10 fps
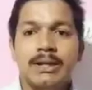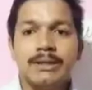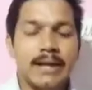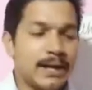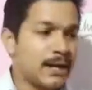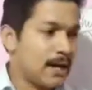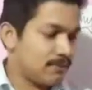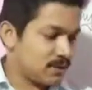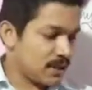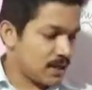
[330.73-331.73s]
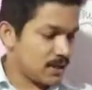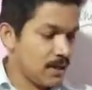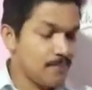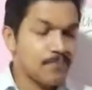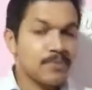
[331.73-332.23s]
Then after
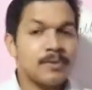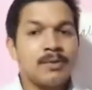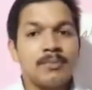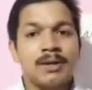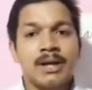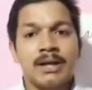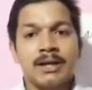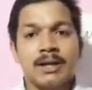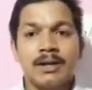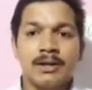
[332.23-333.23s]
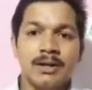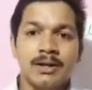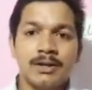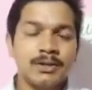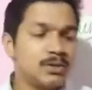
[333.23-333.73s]
that maybe like
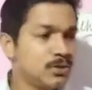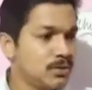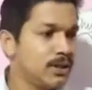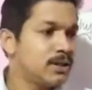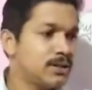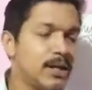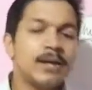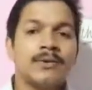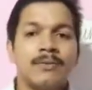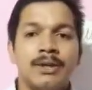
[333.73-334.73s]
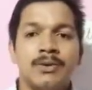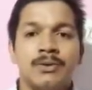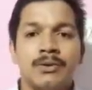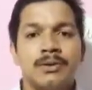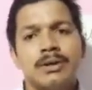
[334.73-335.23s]
you need to see like when
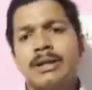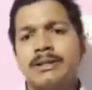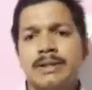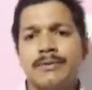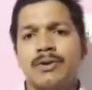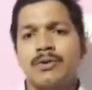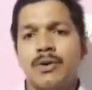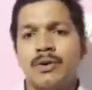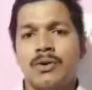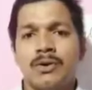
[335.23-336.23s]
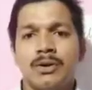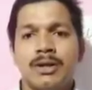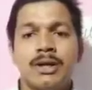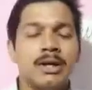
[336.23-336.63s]
you like 7 o'clock, or